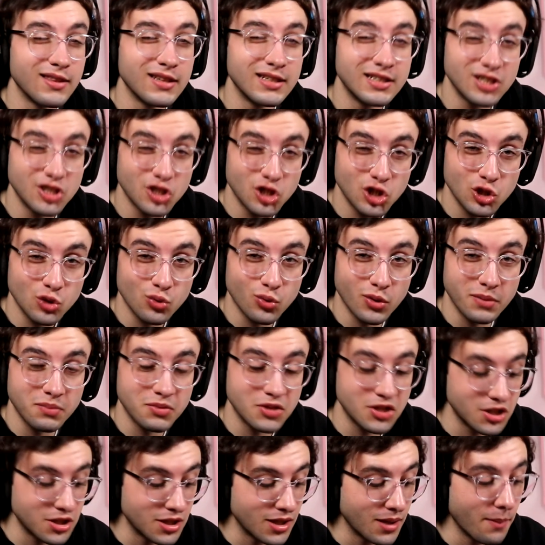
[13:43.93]
the
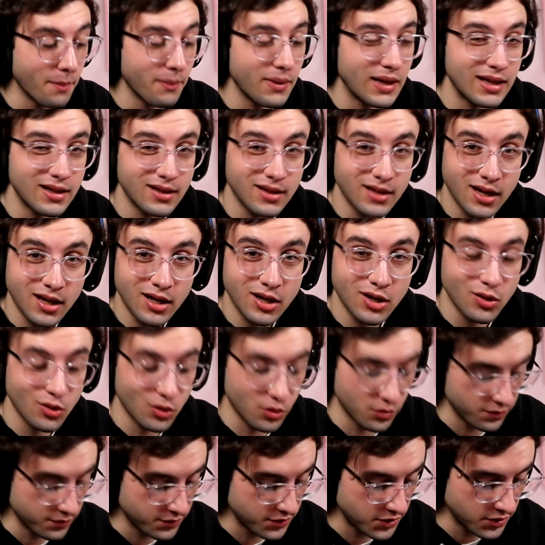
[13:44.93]
description
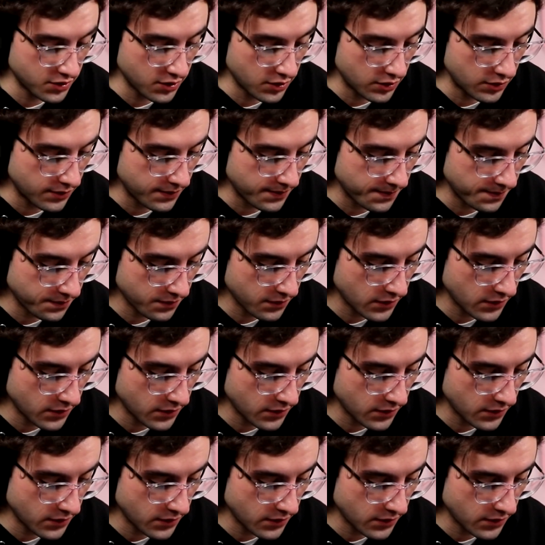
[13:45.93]
below. So,